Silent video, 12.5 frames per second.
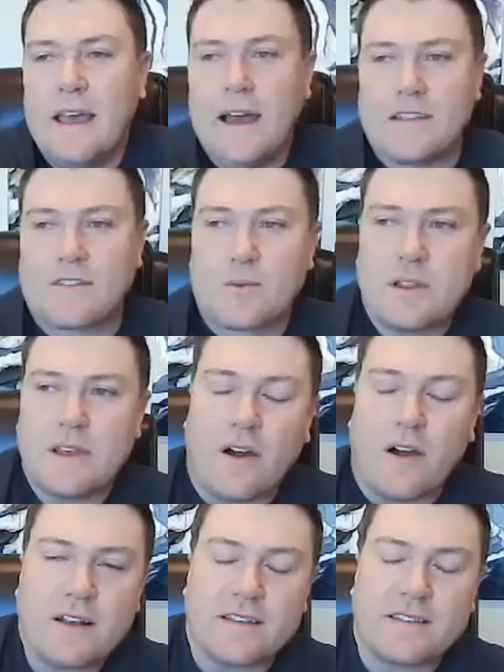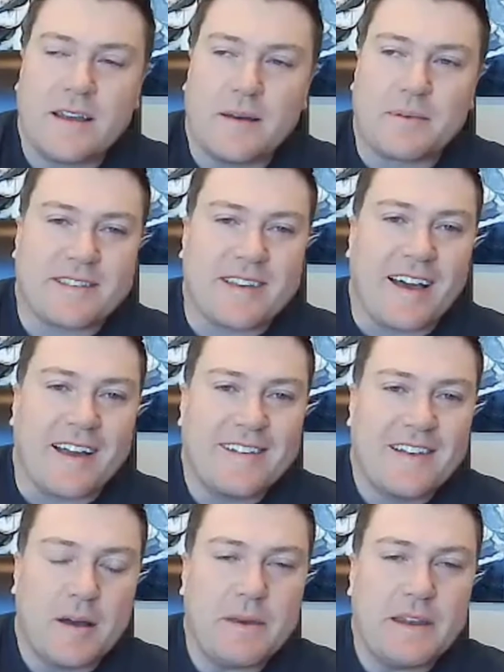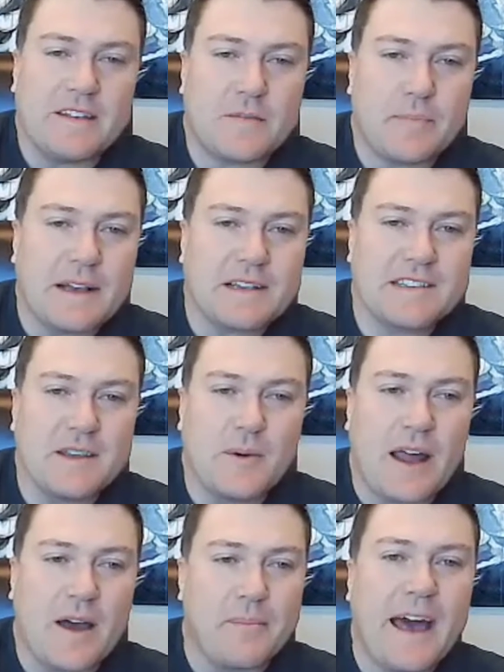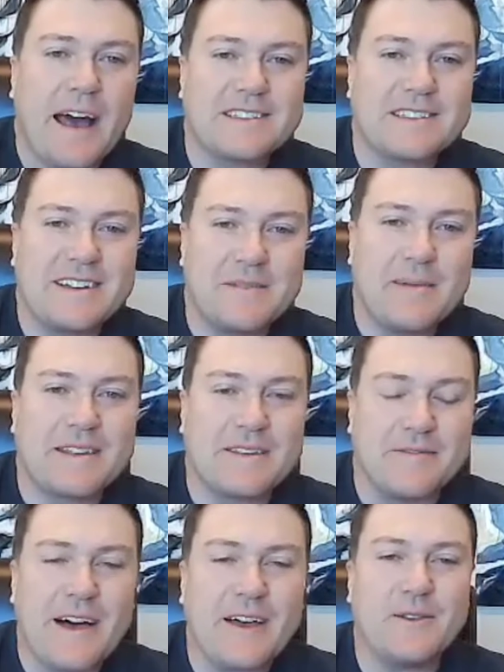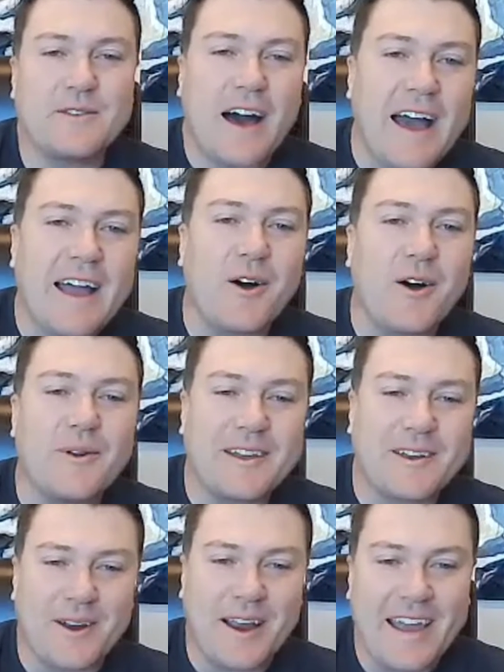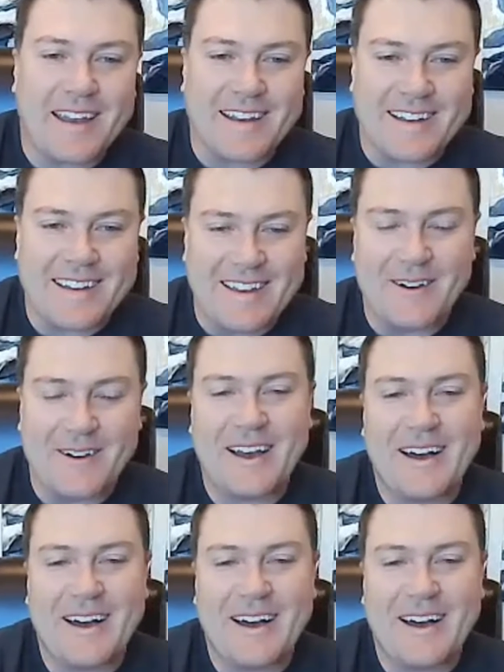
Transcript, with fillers: yeah, it's really hard to step aside. I mean, especially when I'm passionate about the values I already created, you know,